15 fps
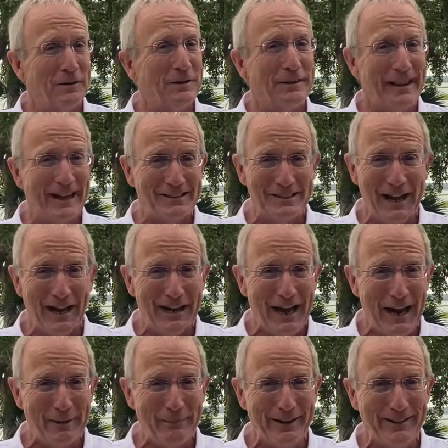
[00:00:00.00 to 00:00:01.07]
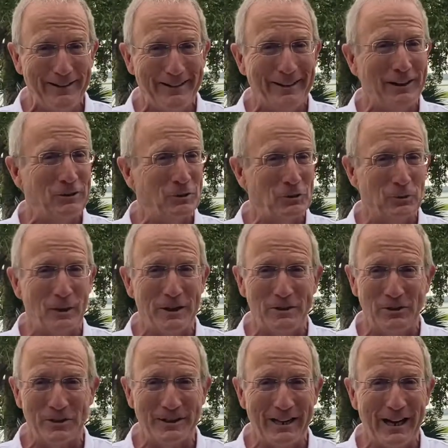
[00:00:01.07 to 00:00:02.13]
that's not happening. Interest rates
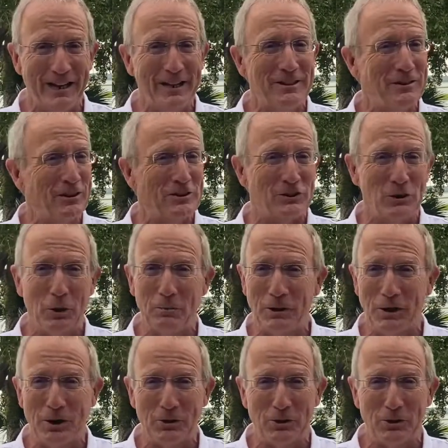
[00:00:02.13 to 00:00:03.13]
are steady. They're still below